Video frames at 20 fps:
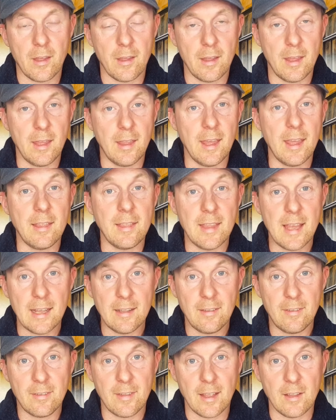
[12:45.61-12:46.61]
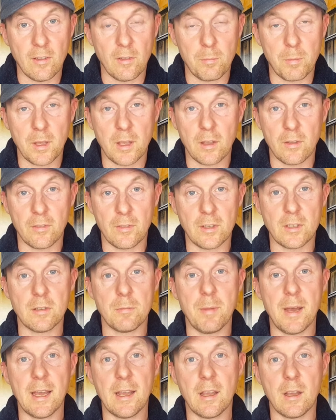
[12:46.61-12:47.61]
in that sense, because the
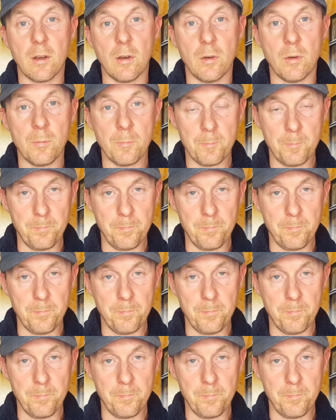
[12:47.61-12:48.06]
tobacco